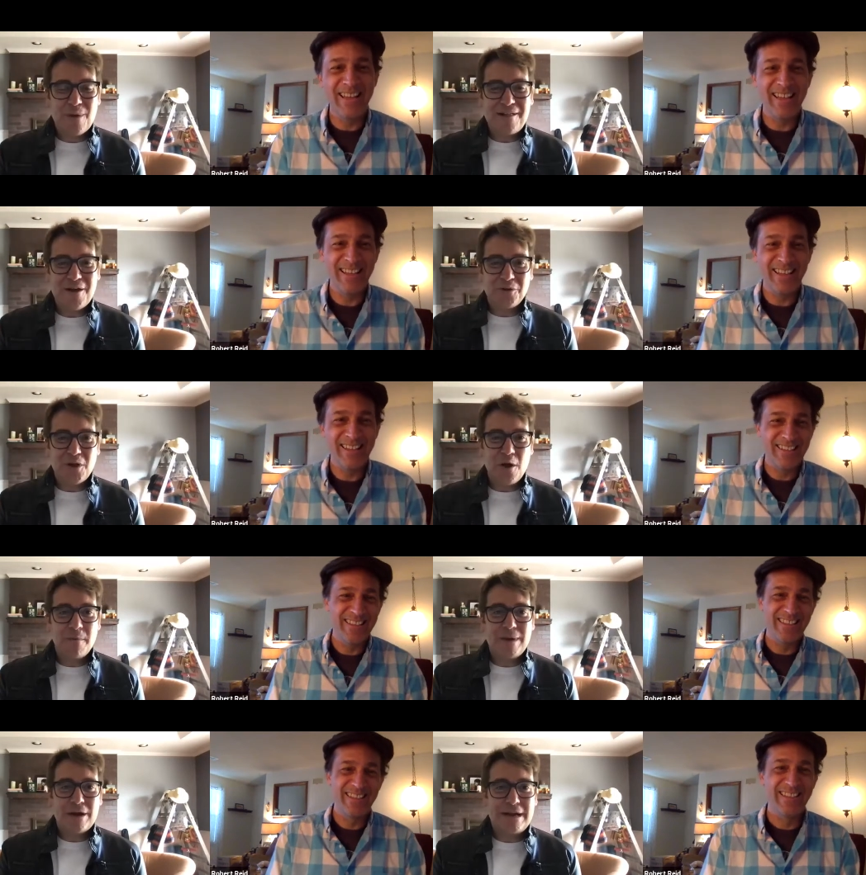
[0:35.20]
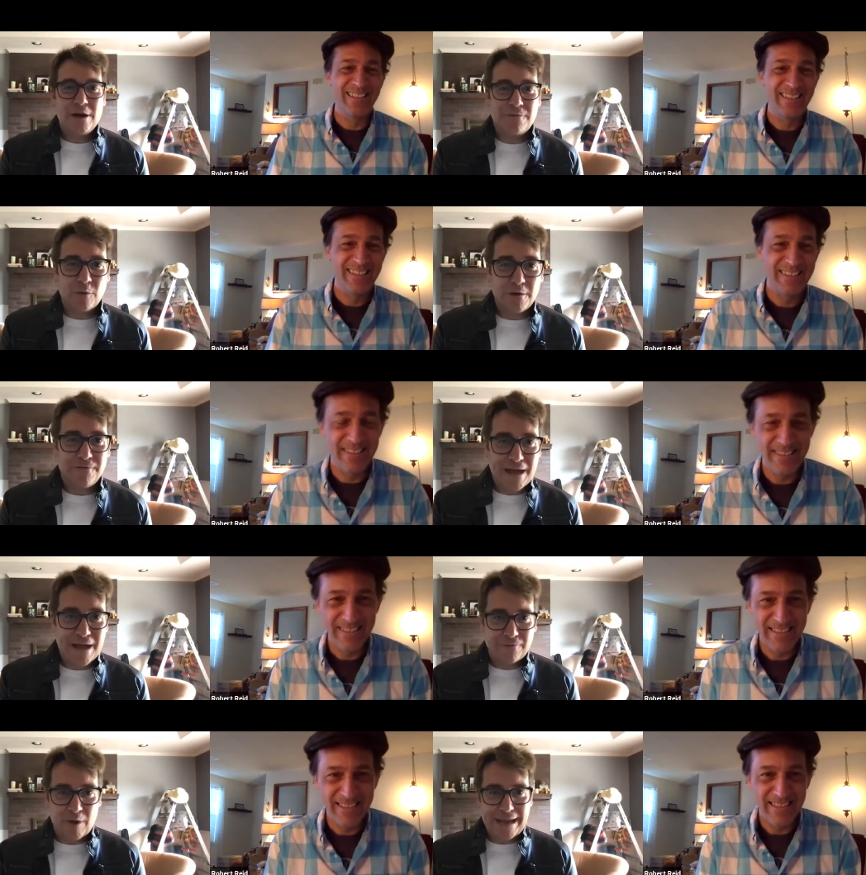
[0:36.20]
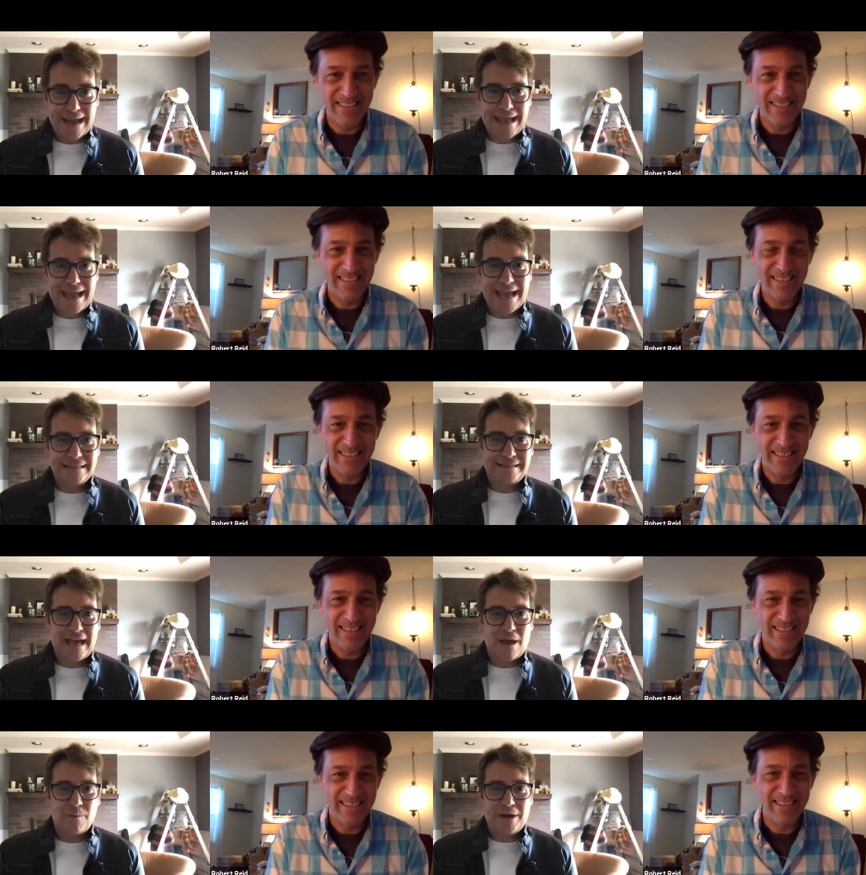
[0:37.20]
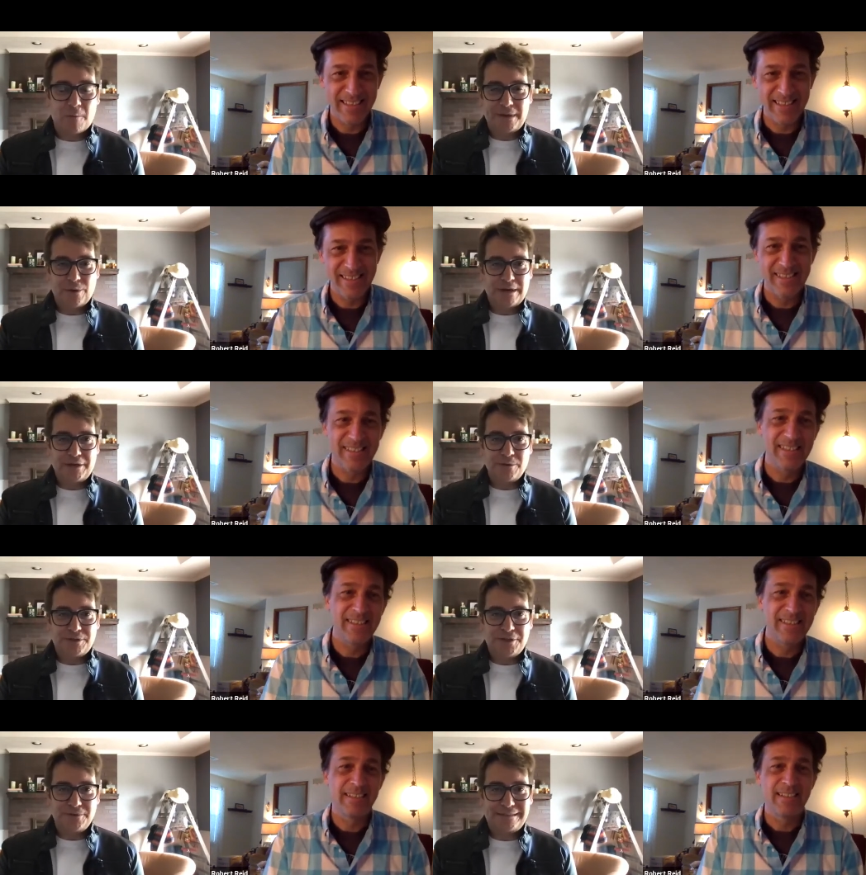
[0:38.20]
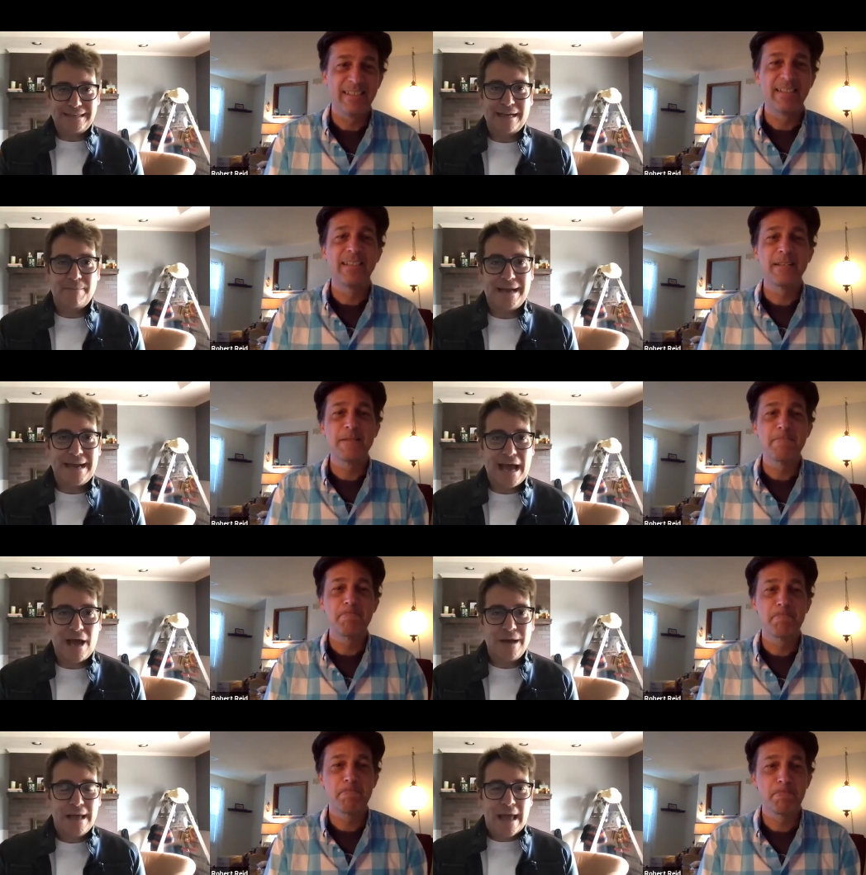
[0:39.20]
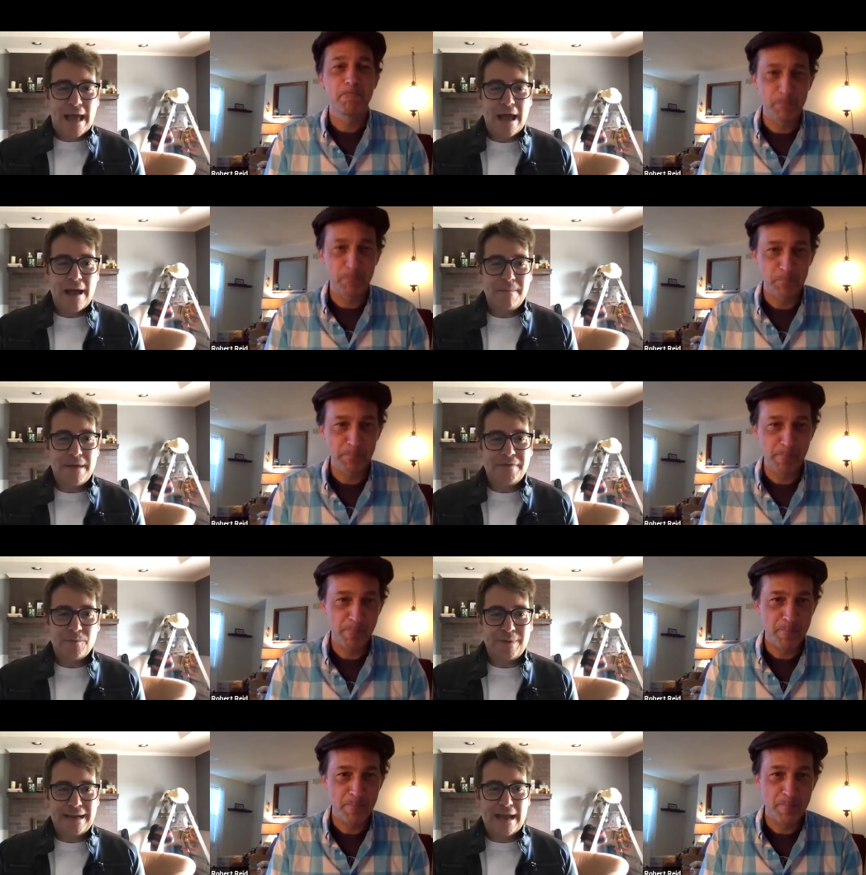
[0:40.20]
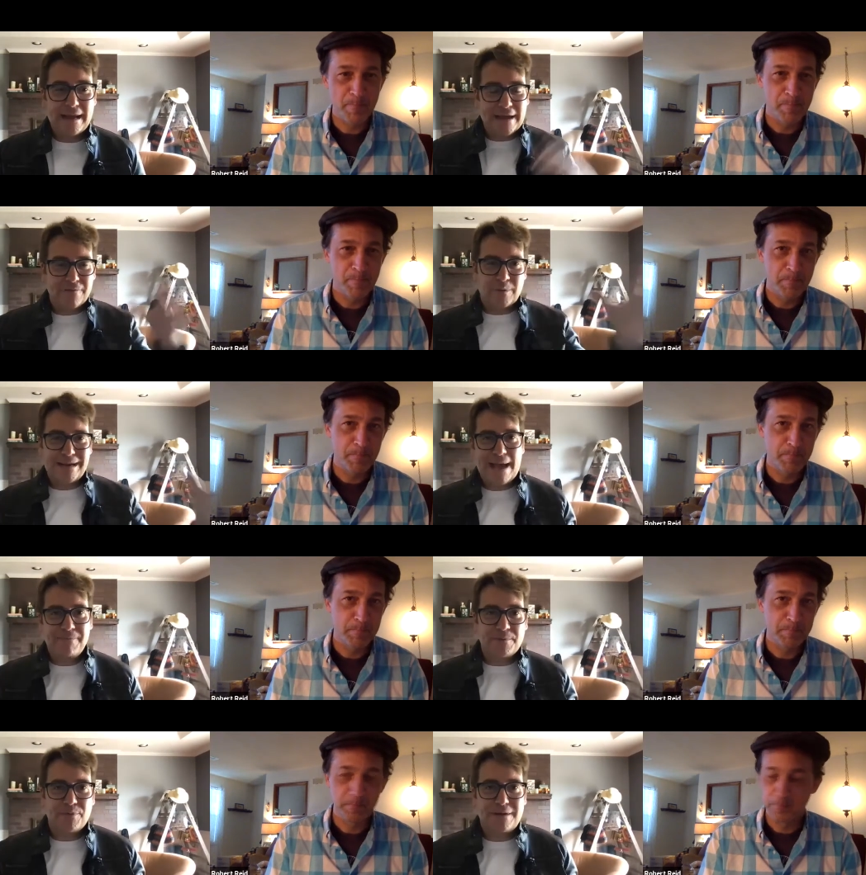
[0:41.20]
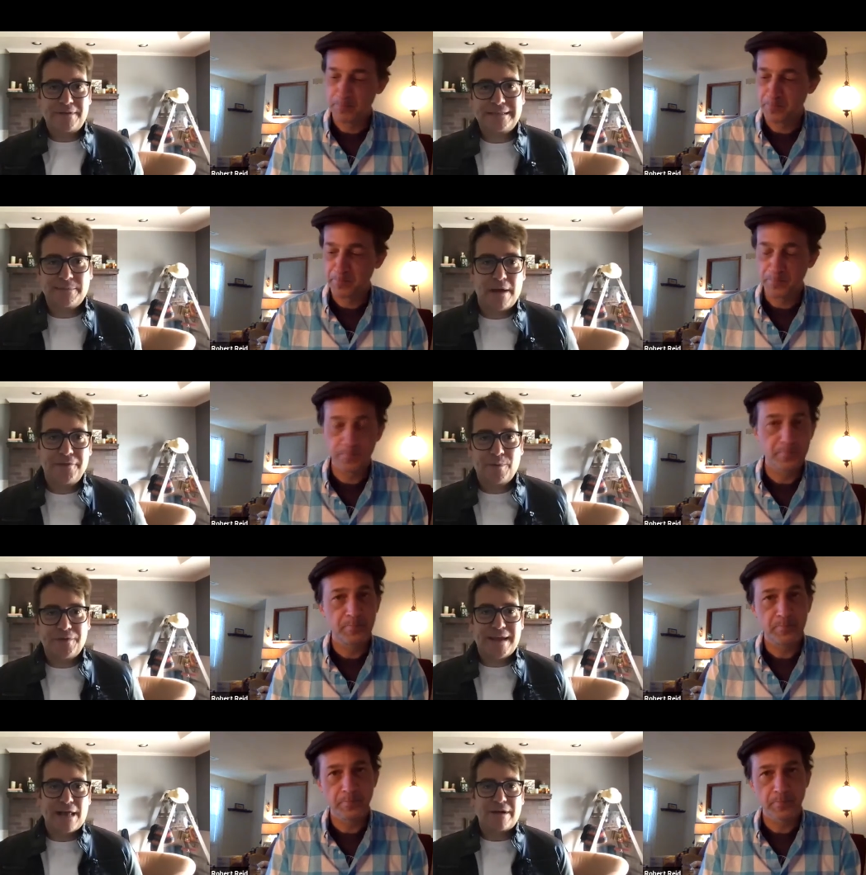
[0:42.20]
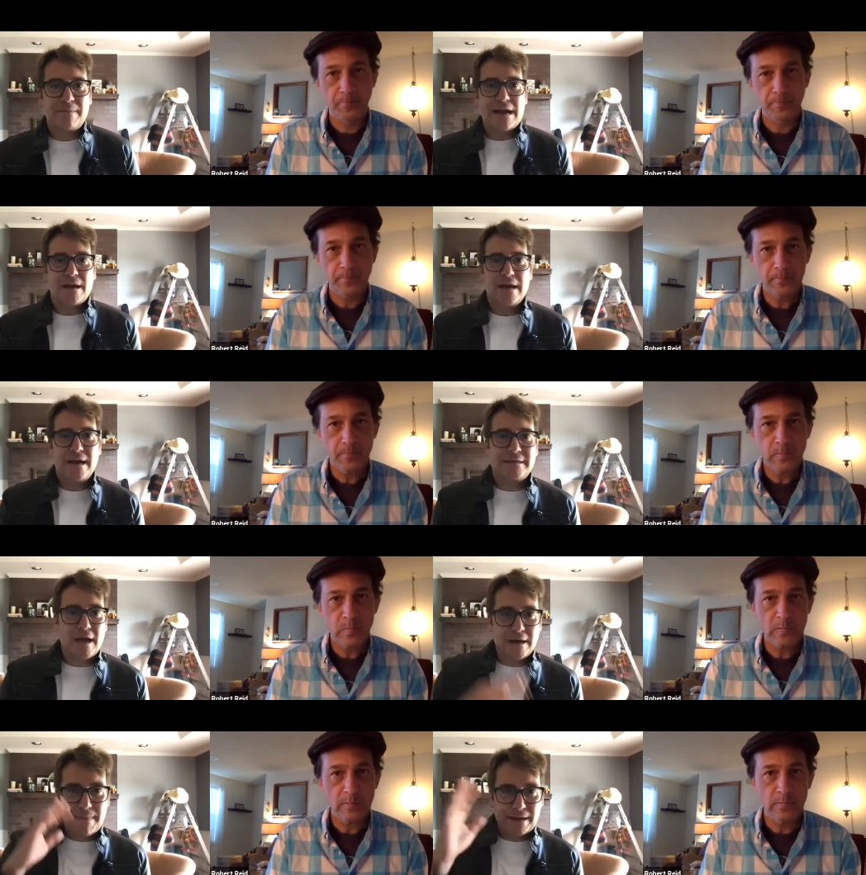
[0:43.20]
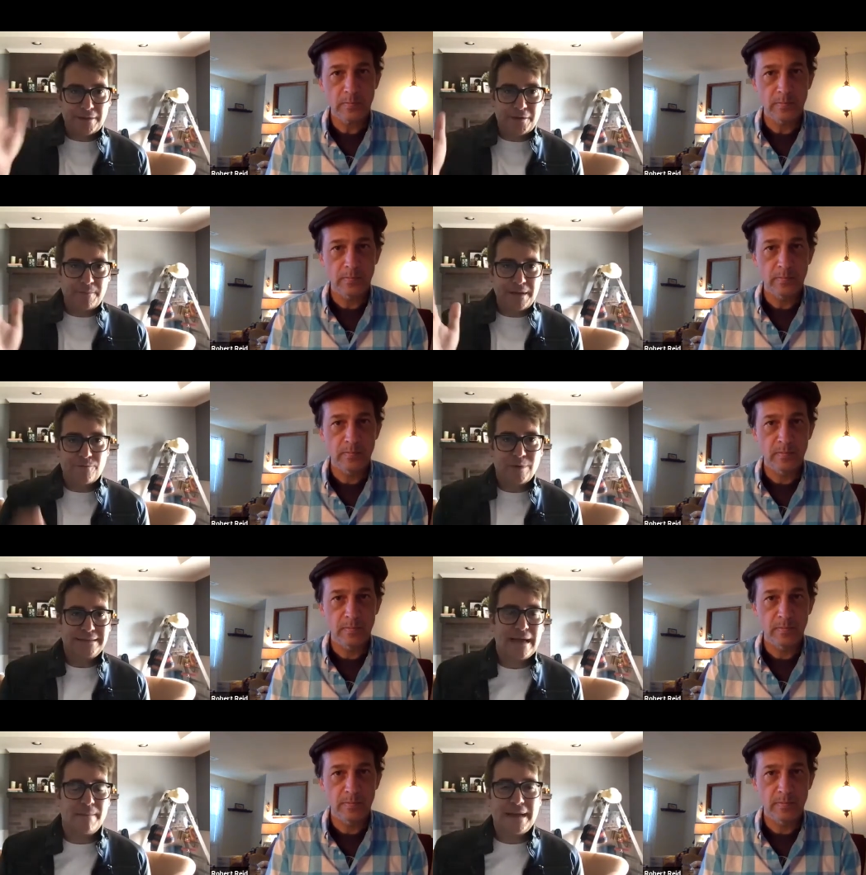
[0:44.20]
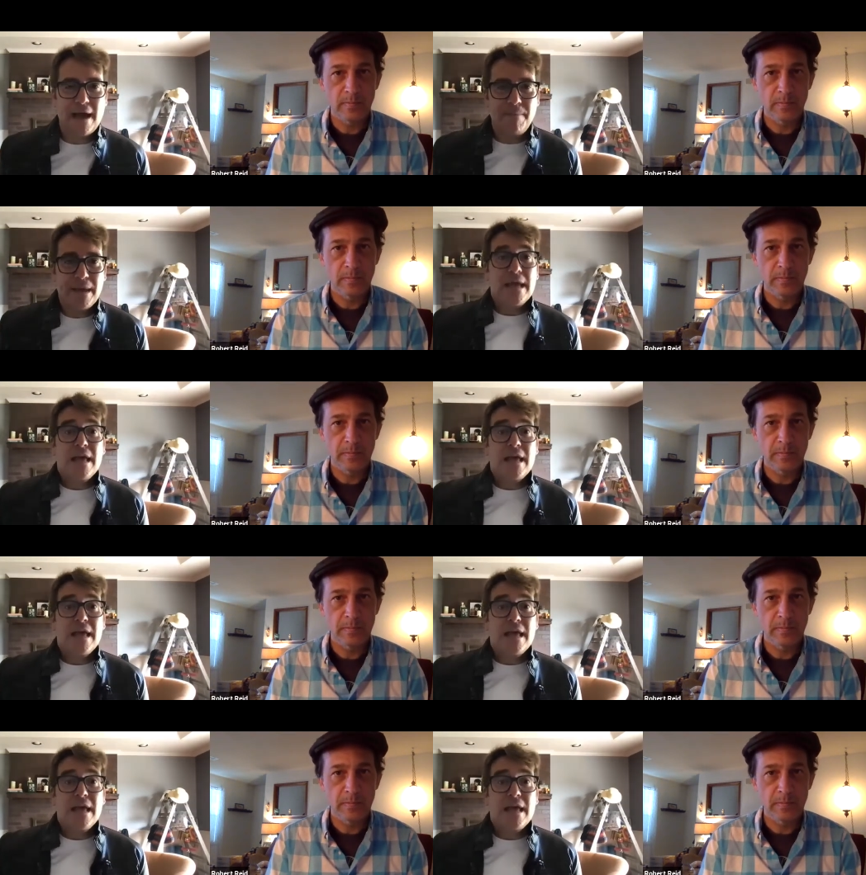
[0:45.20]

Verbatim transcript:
Speaker 1: well, Oklahoma, we are here for Final Friday, as uh, we hope you are used to seeing by now. Um, that we uh, kind of recap the previous month with Gallery America and talk about a little bit of what's coming up.